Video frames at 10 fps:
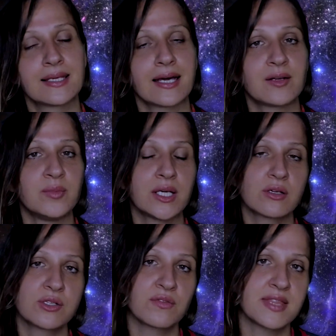And
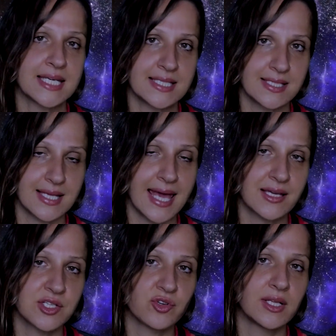because of this
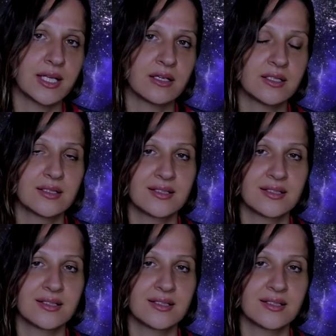extra layer,